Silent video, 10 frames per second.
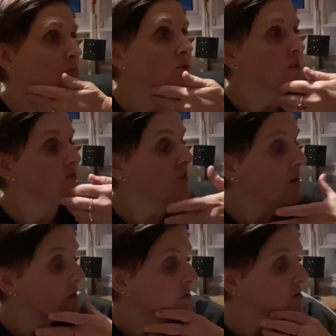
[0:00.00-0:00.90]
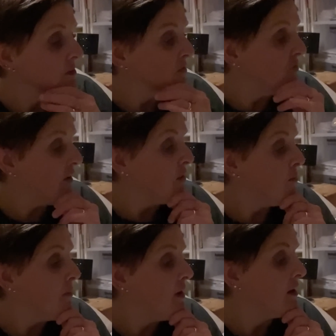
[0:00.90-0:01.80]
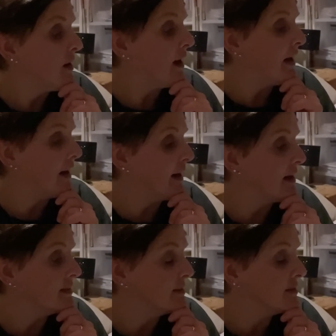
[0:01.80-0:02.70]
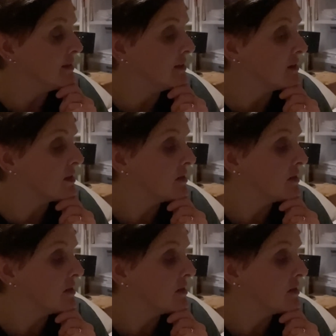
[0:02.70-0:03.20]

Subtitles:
more stuff tonight, which I'm going to film. And